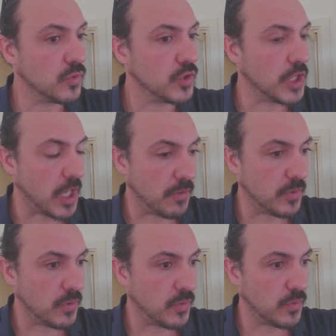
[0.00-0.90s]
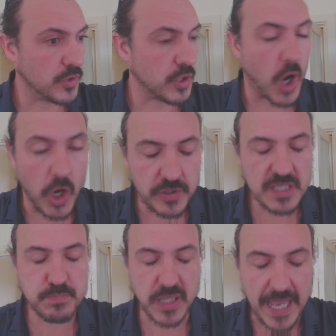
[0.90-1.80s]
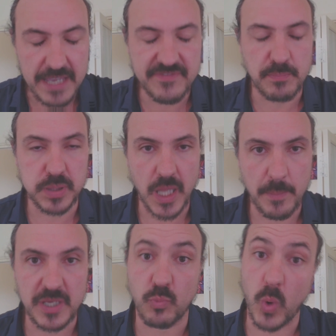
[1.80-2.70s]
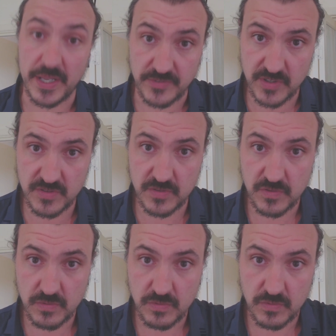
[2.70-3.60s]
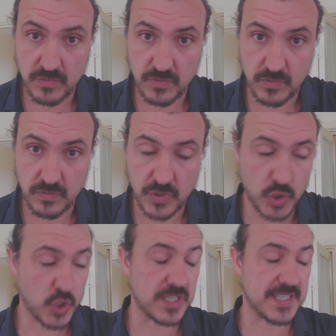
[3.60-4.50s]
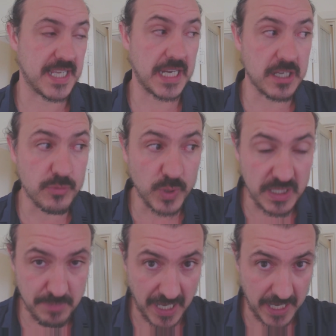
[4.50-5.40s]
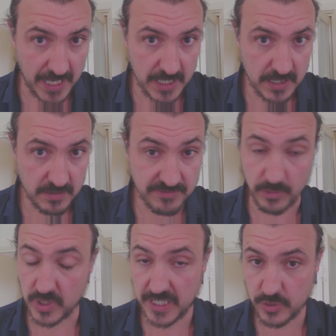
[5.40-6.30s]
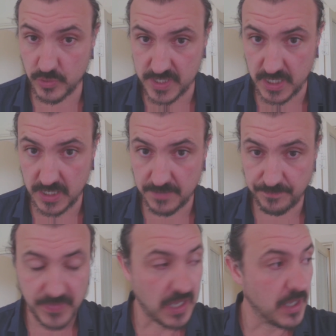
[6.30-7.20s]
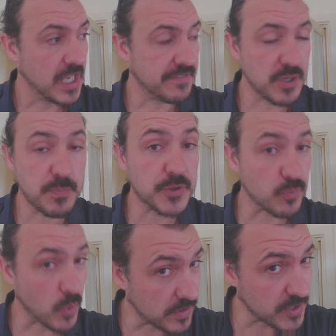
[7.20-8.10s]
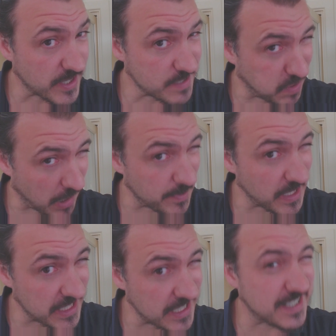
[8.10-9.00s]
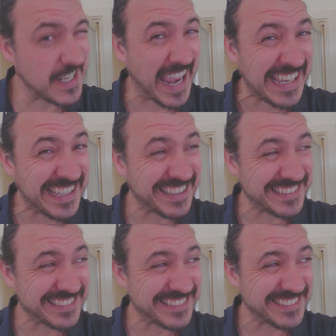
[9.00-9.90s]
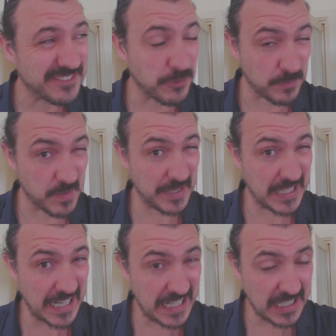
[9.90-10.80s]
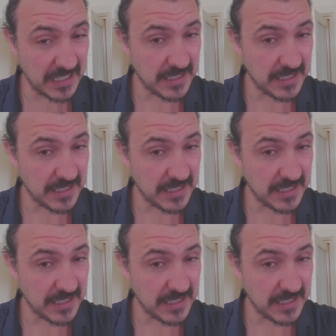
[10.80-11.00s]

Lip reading: you know, you only pay for plumbing once. You continually pay for electricity. If you put the wrong size plumbing in your tank from the beginning,